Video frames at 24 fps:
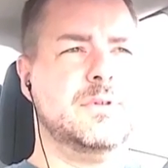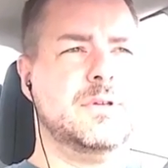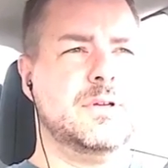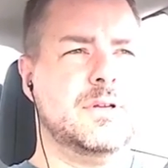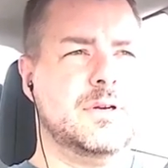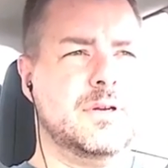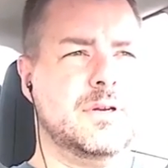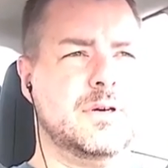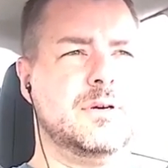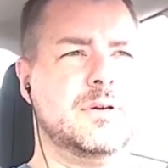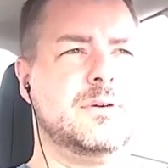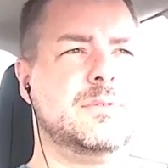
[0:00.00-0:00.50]

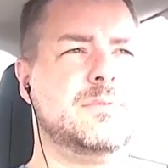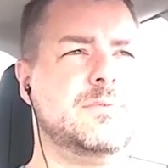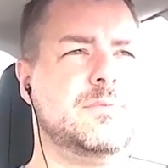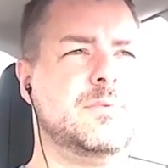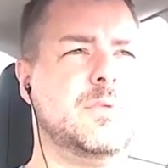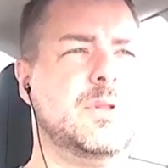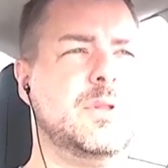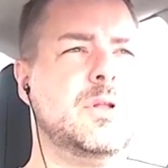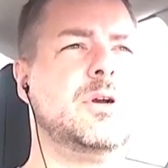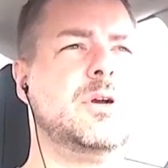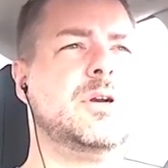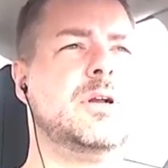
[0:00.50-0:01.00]

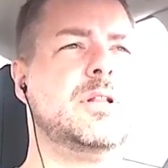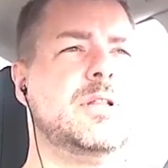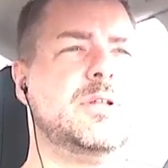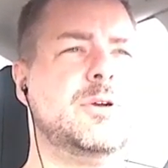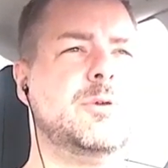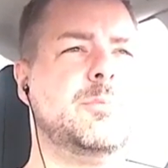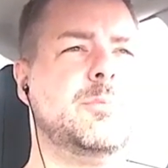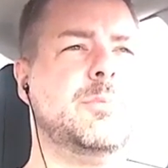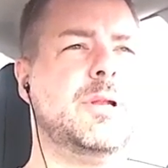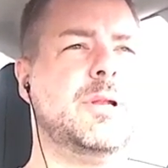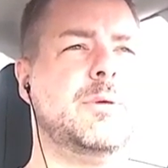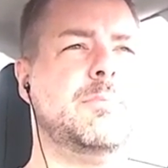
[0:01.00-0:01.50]
learn a
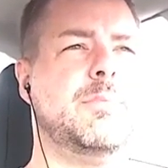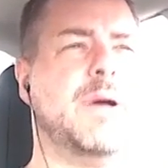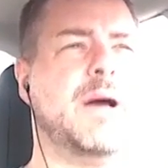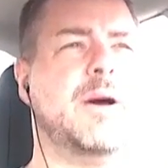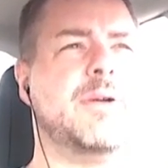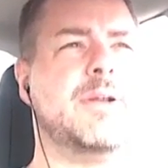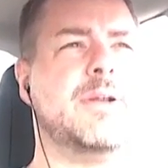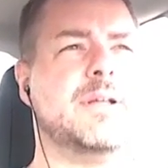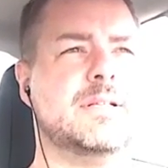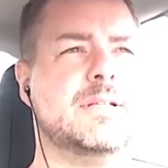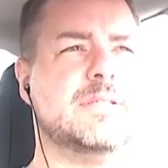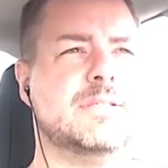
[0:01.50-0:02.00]
little bit
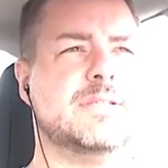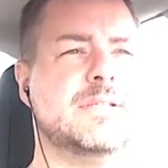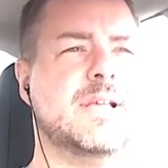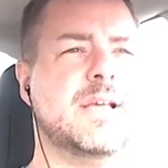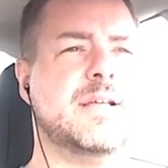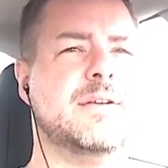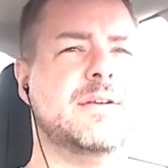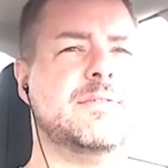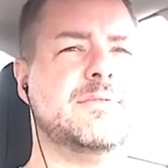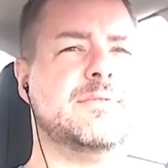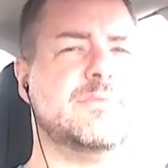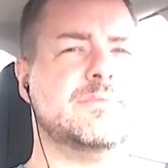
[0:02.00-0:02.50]
about it
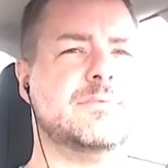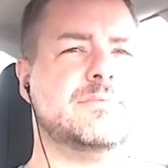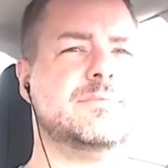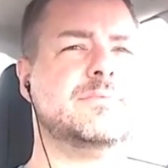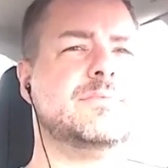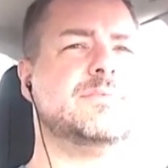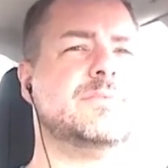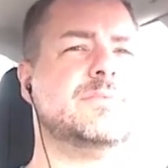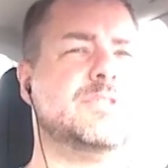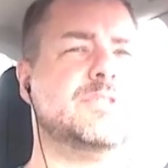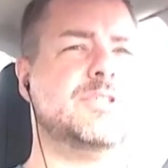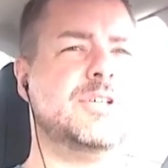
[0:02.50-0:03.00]
and
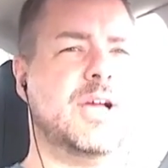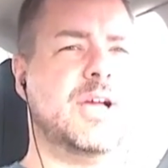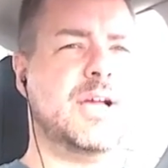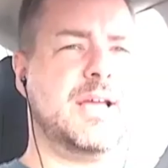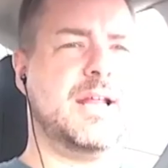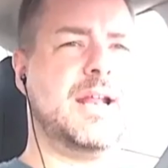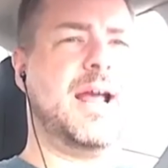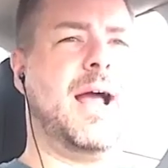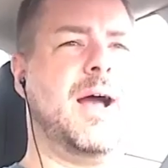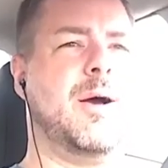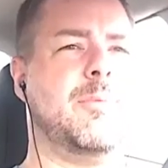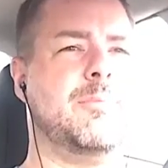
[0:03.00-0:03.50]

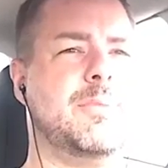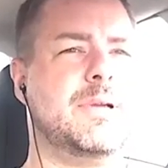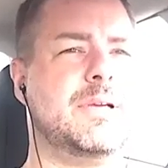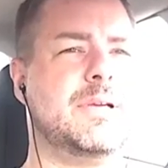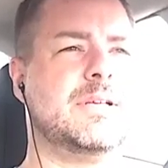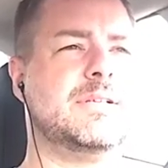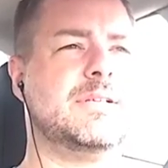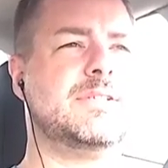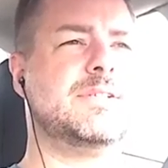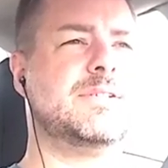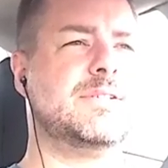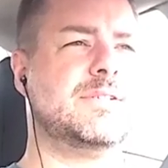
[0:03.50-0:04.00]
check it out.
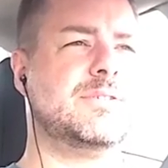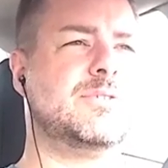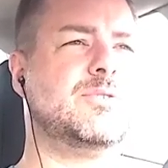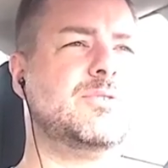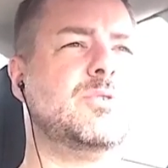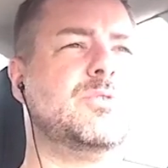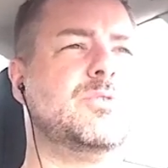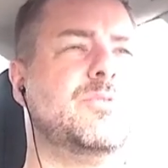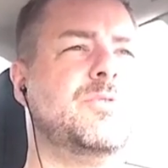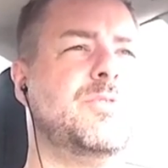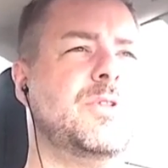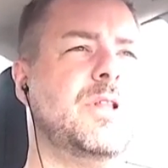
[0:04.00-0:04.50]
Because
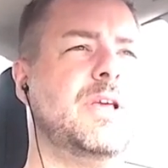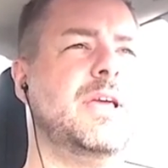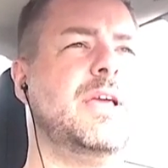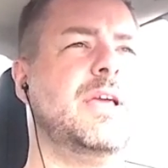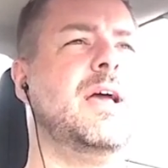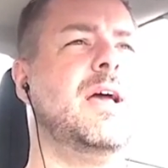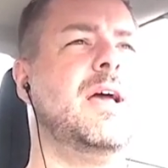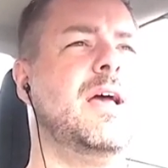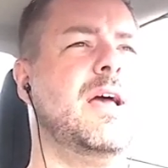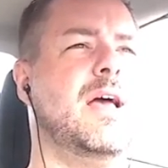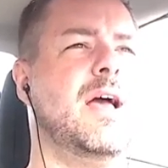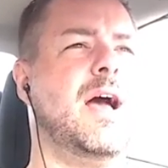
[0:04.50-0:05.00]

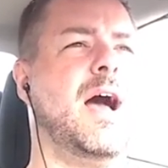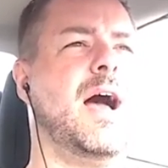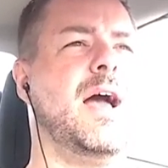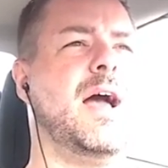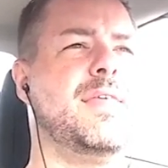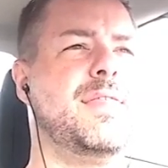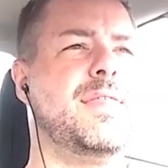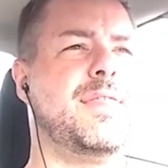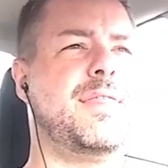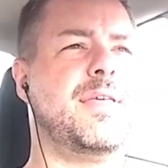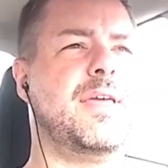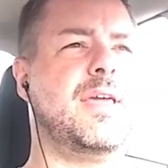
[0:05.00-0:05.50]
truthfully,
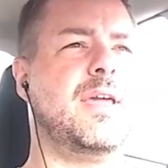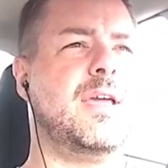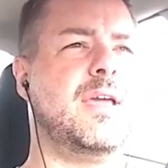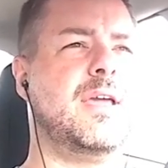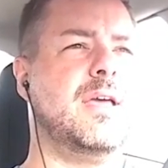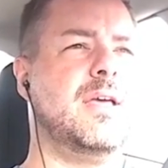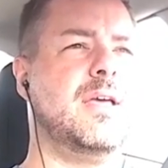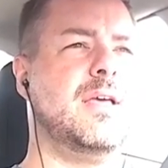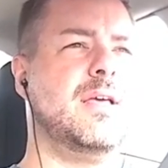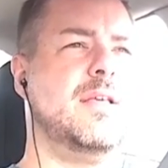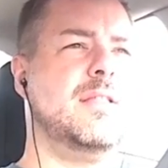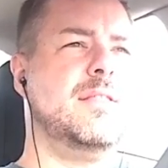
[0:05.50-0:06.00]
I think
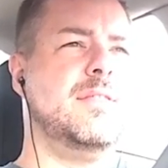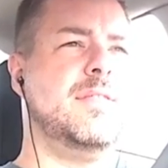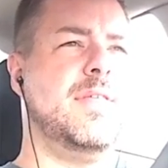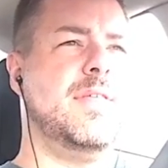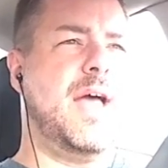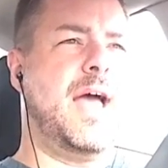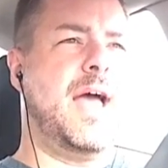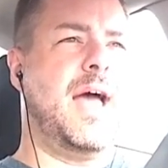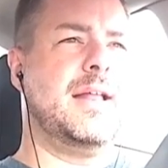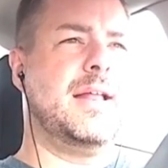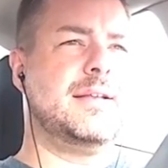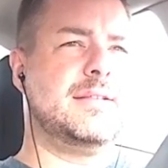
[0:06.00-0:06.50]

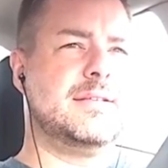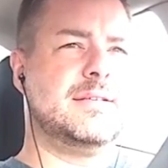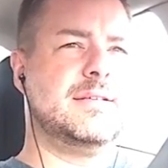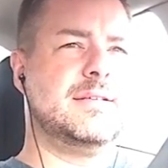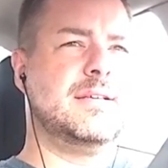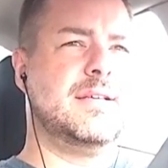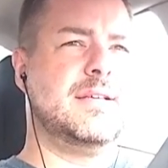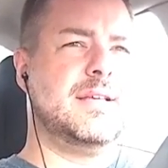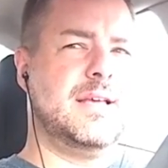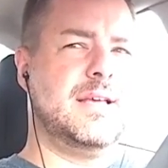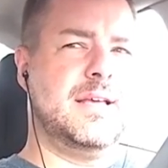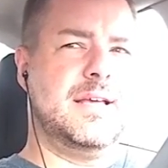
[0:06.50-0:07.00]
that
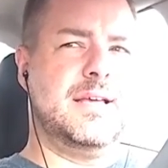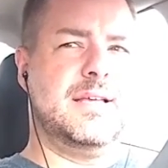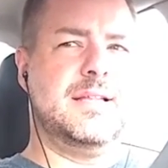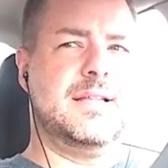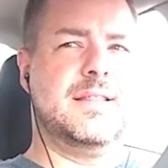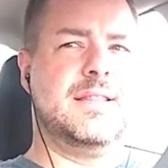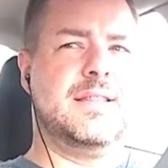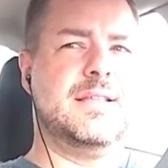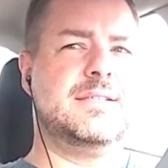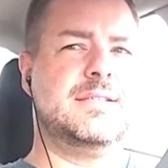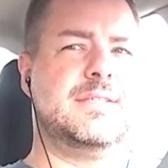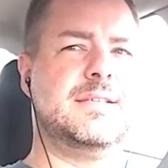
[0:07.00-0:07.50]

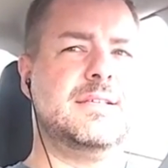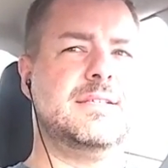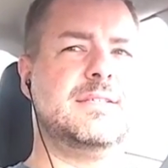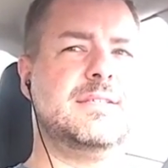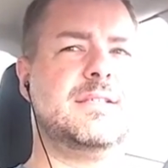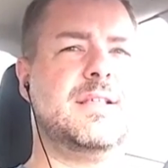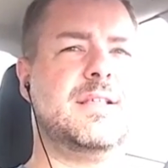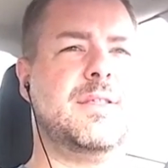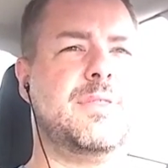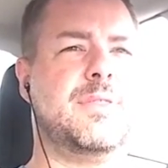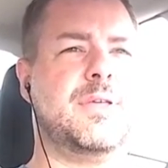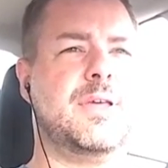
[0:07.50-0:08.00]
this
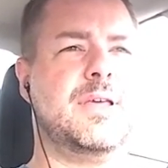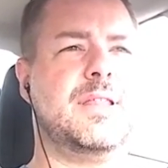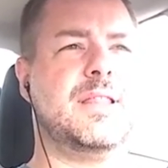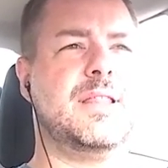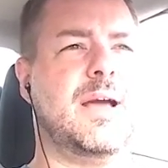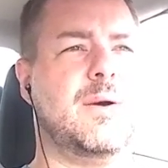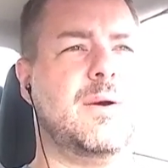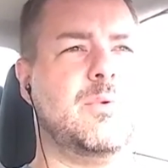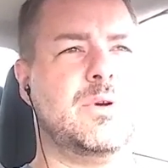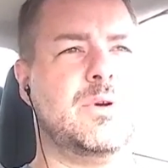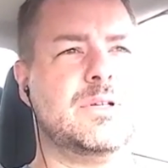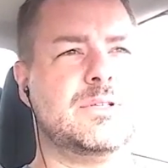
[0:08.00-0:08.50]
is the thing
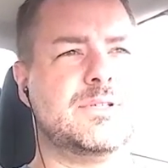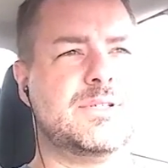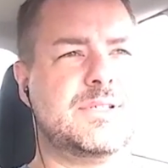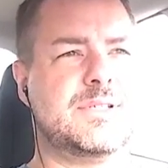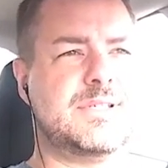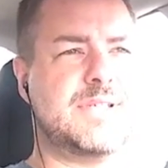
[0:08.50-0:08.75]
that will